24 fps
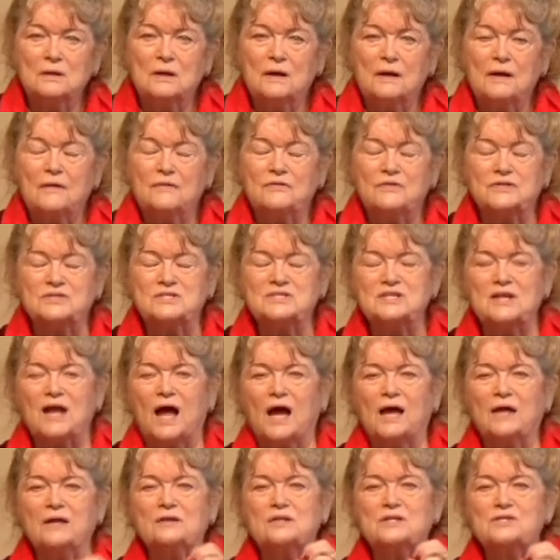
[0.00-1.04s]
the
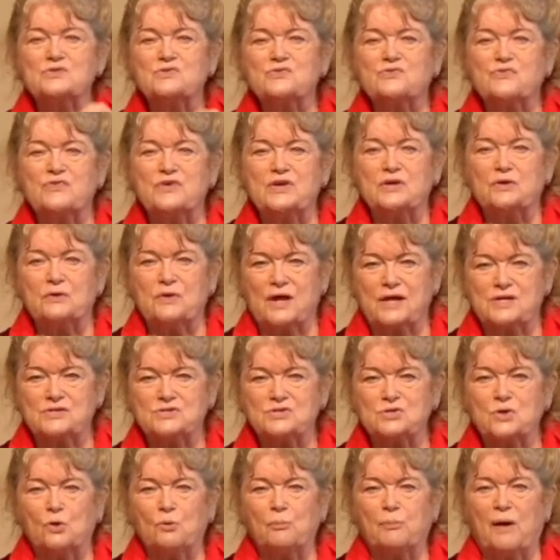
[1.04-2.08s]
denial is fear has
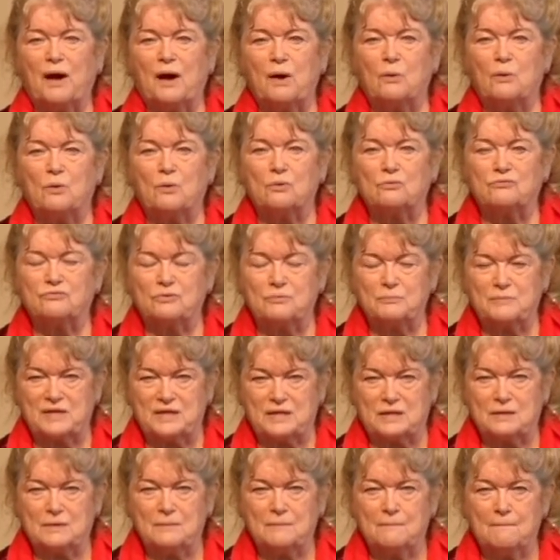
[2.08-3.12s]
no power over
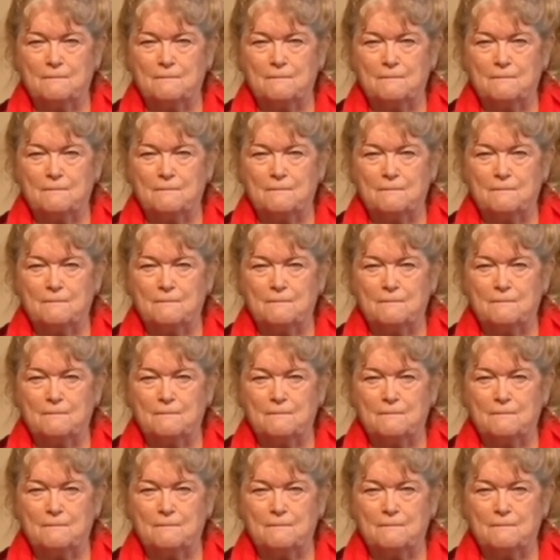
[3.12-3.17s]
me.